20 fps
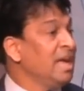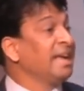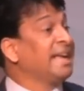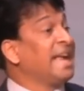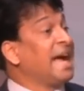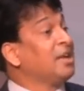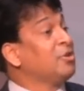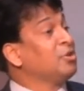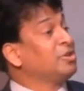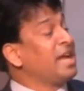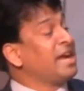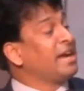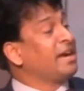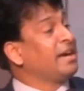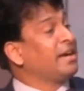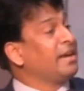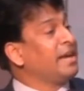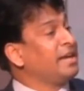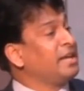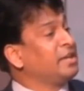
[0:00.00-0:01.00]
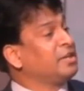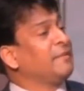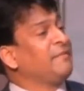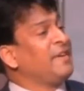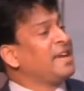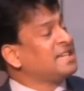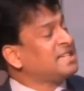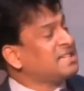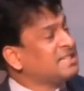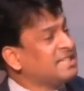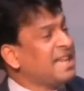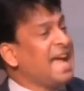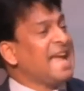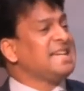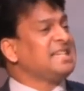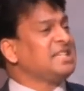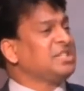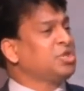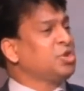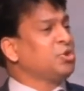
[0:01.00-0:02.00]
Can you take credit of
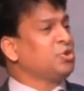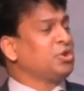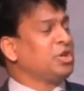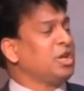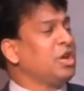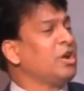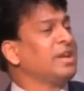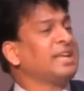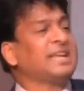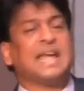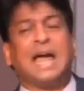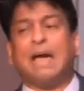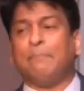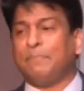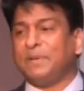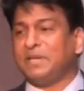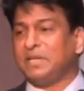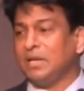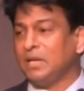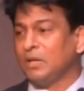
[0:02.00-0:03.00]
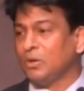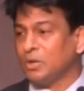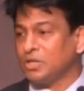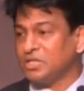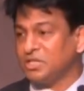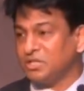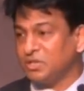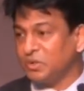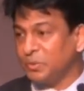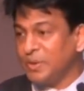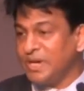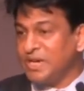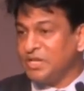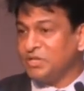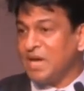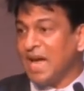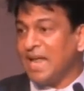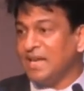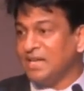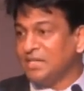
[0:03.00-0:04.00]
excise duty on capital goods? 3
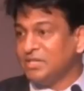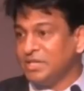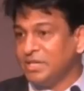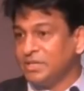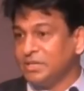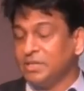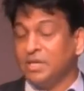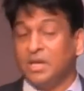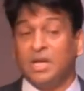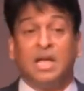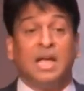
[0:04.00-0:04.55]
challenges.